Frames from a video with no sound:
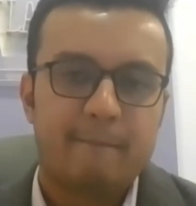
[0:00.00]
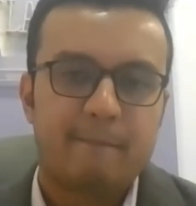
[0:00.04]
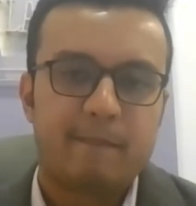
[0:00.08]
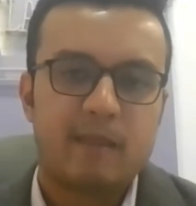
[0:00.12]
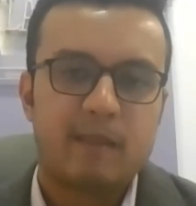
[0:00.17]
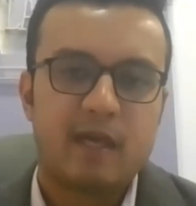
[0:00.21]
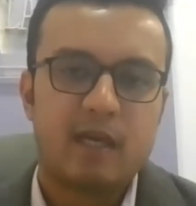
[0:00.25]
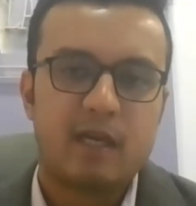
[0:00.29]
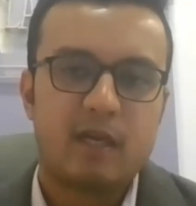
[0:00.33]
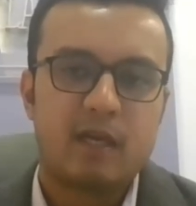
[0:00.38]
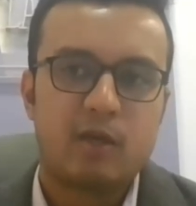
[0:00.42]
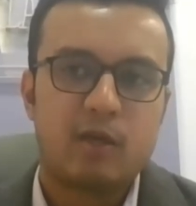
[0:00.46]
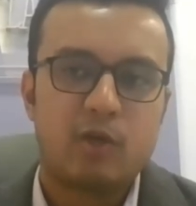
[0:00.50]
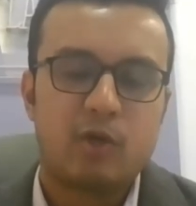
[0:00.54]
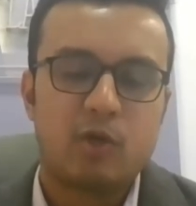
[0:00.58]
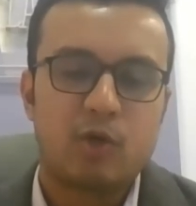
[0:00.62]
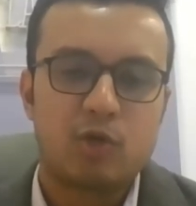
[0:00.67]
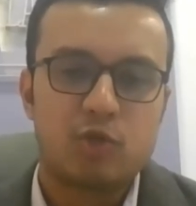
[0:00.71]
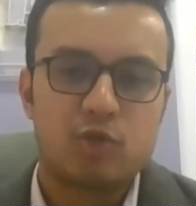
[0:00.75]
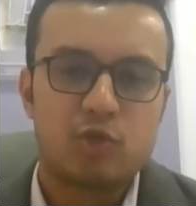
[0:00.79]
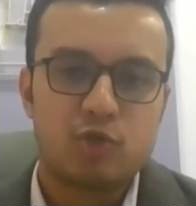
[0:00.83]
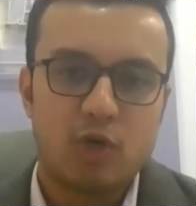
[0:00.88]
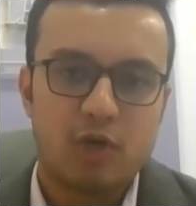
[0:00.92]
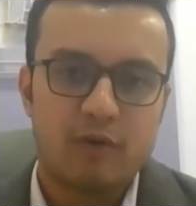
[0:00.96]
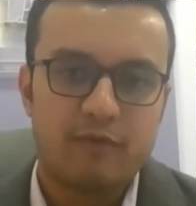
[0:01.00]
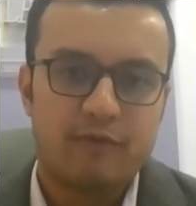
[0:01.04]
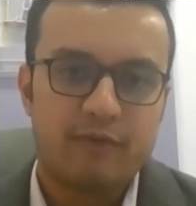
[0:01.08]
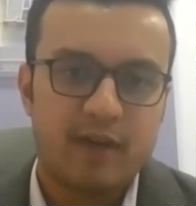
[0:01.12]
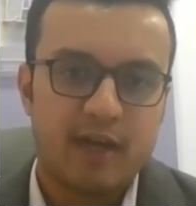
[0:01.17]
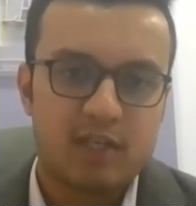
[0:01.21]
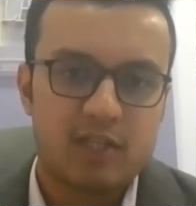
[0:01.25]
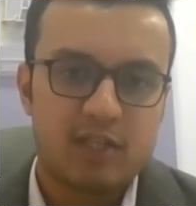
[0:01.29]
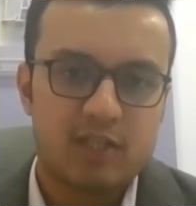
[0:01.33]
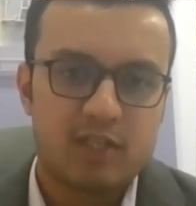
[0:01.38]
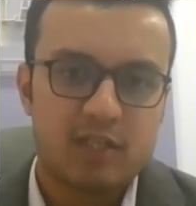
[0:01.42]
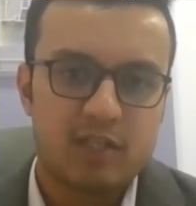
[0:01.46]
then your jaw
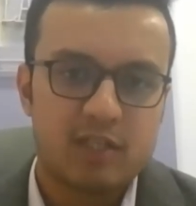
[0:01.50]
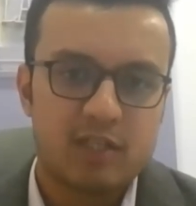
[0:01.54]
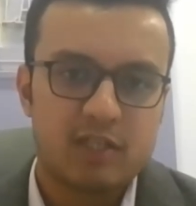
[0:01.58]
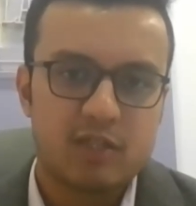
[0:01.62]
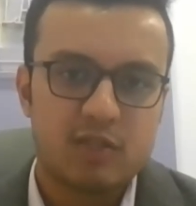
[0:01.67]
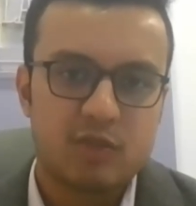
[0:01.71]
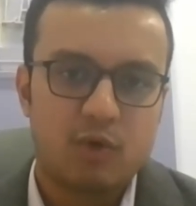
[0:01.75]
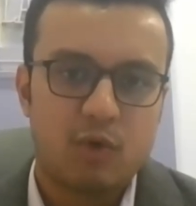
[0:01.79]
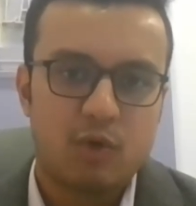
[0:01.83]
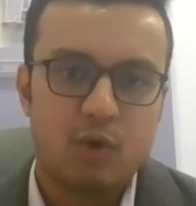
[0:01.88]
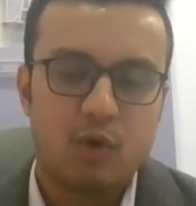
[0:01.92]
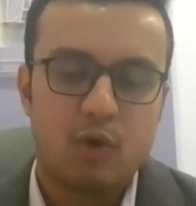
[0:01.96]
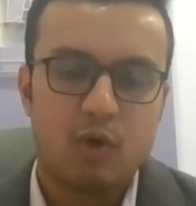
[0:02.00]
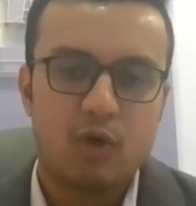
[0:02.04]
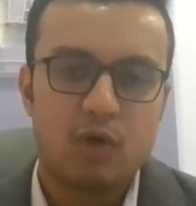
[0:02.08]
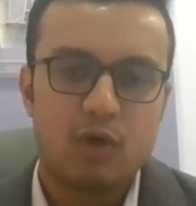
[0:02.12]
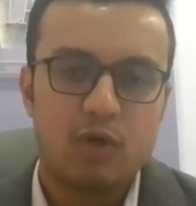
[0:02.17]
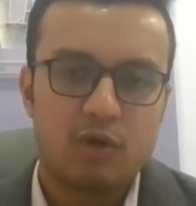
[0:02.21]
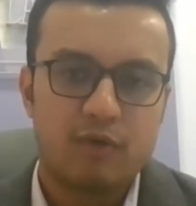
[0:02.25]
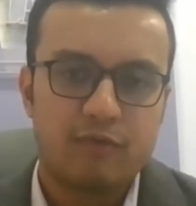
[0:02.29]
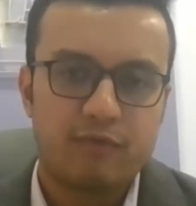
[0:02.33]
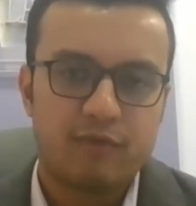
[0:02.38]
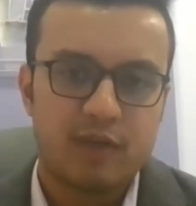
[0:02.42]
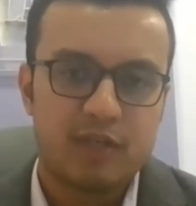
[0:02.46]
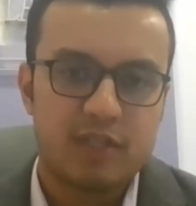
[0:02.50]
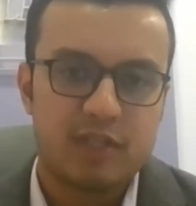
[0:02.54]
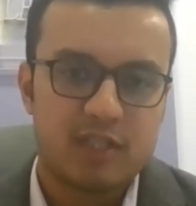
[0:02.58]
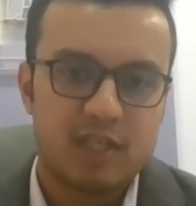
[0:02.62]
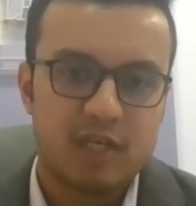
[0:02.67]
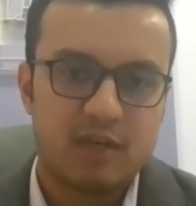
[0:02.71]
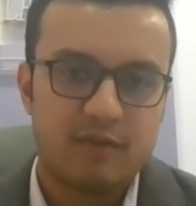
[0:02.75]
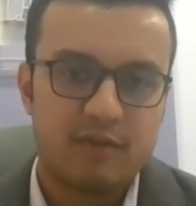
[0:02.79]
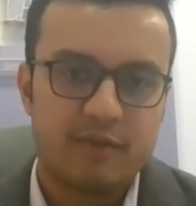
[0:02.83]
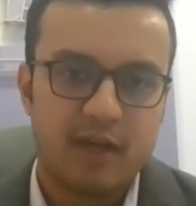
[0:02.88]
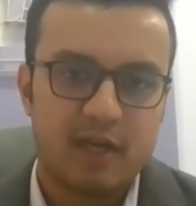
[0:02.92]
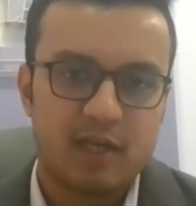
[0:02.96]
fractures, all your
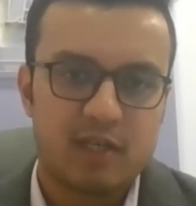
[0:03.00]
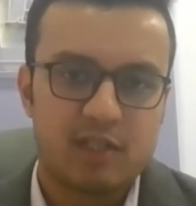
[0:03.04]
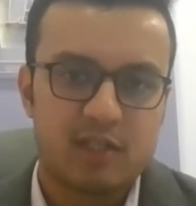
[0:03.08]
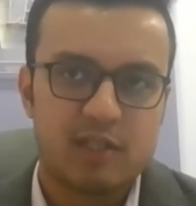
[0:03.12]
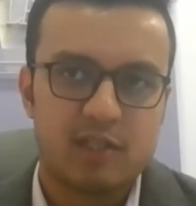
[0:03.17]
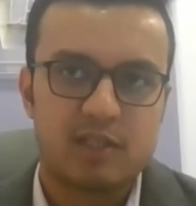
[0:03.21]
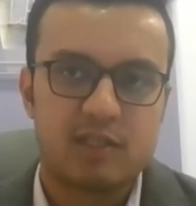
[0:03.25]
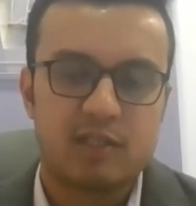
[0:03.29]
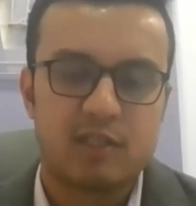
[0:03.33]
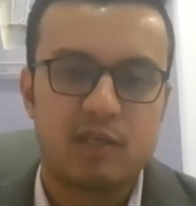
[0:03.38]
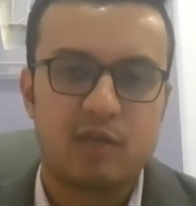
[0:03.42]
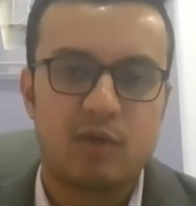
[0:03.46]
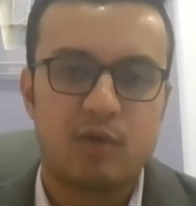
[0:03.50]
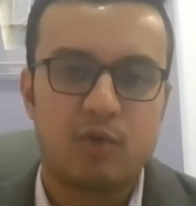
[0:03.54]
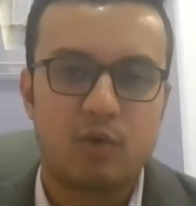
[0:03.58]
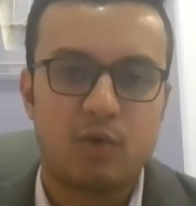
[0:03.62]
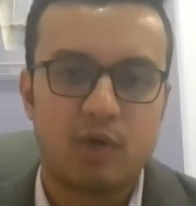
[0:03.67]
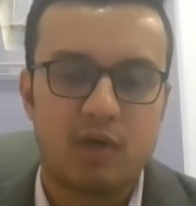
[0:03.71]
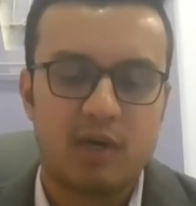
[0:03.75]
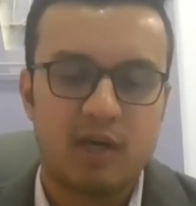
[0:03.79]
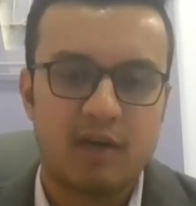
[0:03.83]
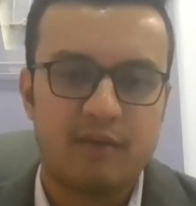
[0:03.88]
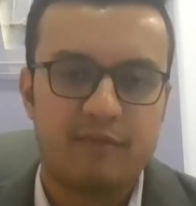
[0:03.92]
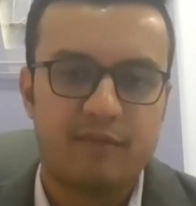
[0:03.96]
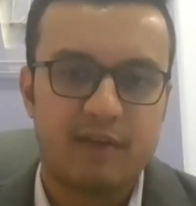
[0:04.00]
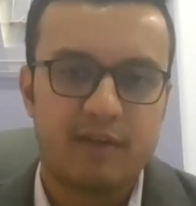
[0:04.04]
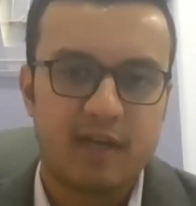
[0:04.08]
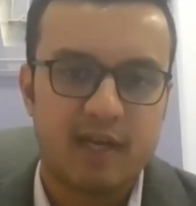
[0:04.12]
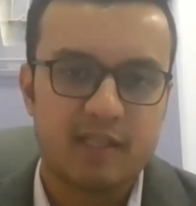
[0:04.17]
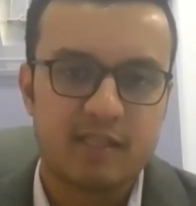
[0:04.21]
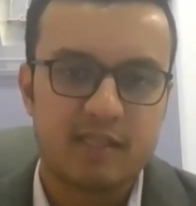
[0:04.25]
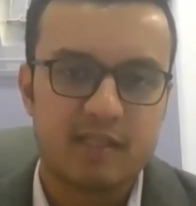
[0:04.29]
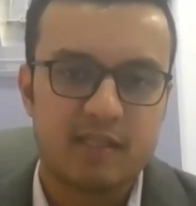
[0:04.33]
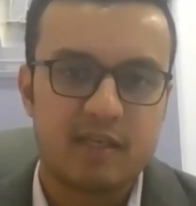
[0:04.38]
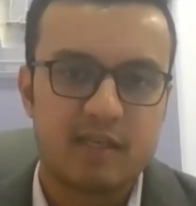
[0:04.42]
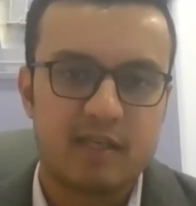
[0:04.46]
facial fractures in road traffic
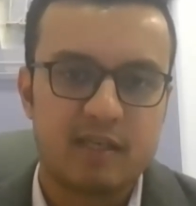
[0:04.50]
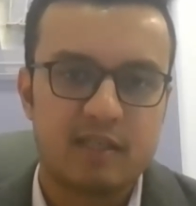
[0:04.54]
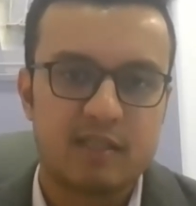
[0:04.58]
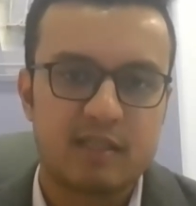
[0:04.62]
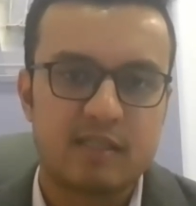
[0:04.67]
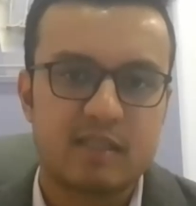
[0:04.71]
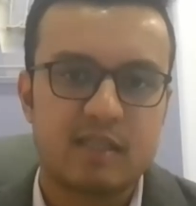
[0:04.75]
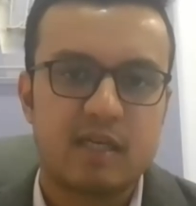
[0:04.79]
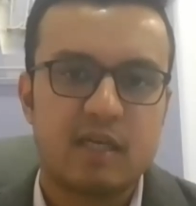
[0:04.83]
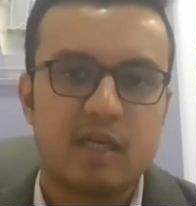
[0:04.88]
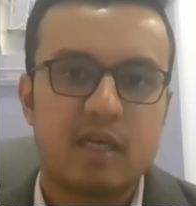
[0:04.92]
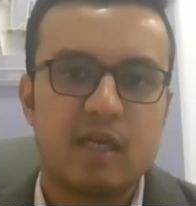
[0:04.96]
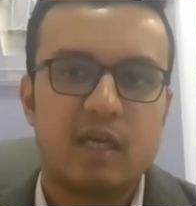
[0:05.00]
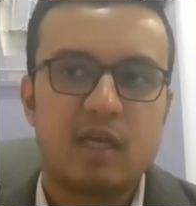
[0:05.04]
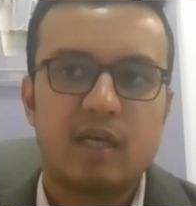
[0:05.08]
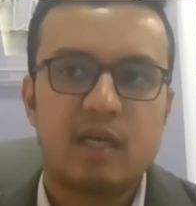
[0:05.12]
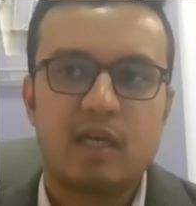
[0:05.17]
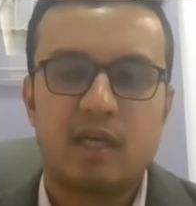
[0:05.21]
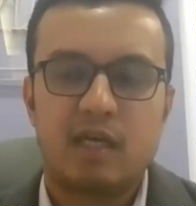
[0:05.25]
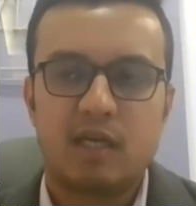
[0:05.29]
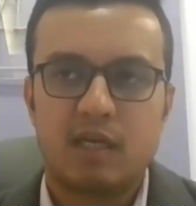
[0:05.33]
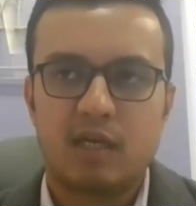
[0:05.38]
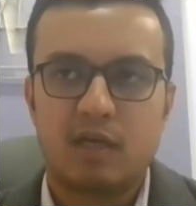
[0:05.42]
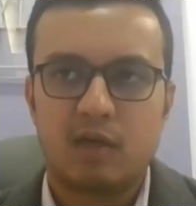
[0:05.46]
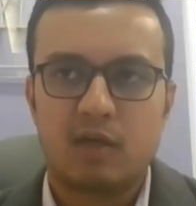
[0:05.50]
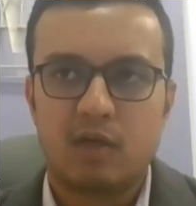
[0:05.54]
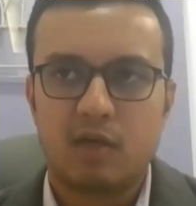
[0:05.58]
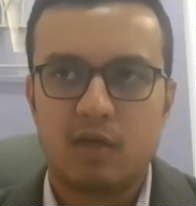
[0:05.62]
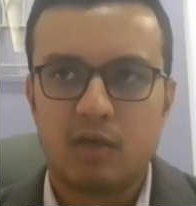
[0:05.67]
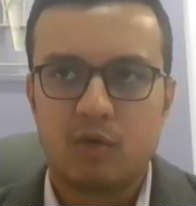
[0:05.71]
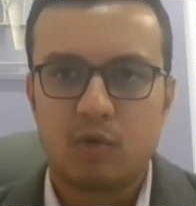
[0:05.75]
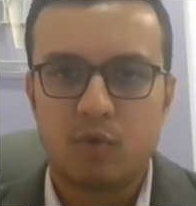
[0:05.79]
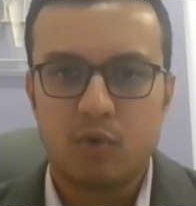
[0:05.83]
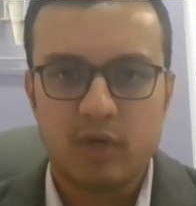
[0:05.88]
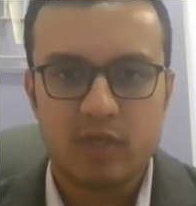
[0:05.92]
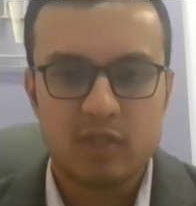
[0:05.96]
accidents, in
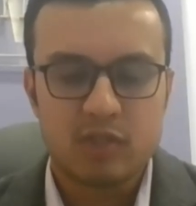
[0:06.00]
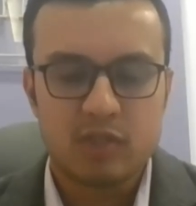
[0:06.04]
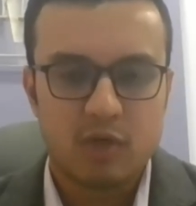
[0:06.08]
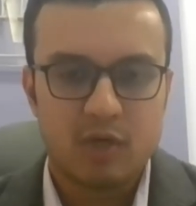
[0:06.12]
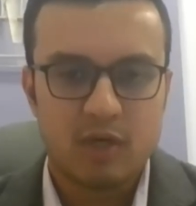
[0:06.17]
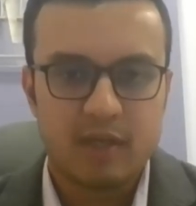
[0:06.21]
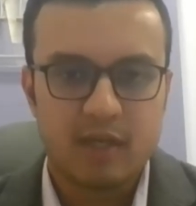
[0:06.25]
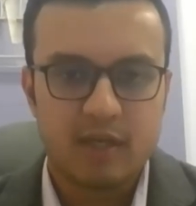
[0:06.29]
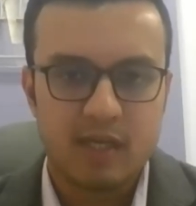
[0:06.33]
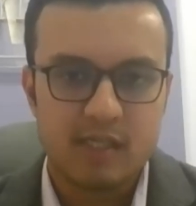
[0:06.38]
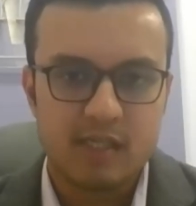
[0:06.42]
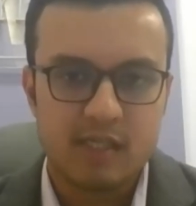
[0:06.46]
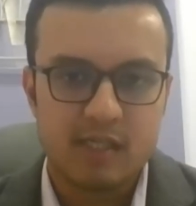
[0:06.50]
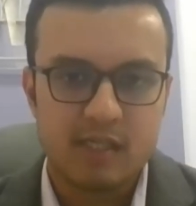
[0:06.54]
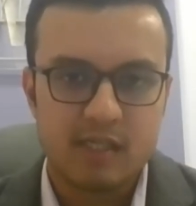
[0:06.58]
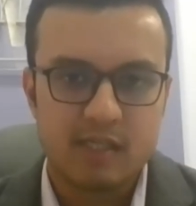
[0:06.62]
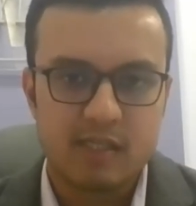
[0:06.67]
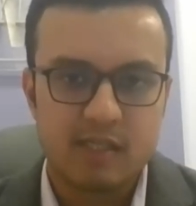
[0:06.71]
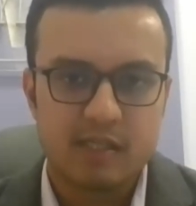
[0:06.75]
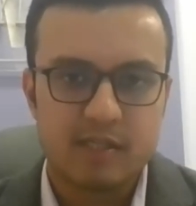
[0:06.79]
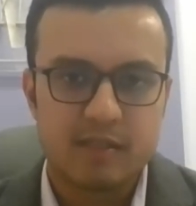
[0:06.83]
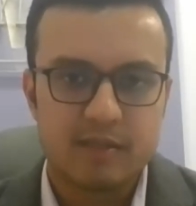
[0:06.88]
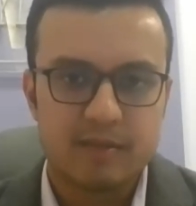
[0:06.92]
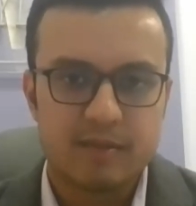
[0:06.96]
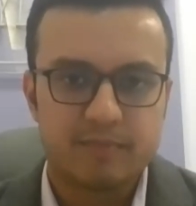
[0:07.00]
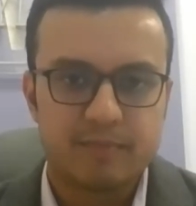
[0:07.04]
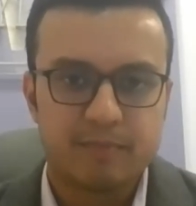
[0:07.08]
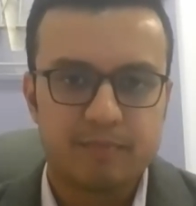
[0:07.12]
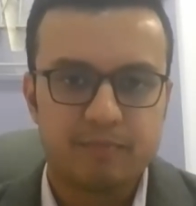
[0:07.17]
road assault cases.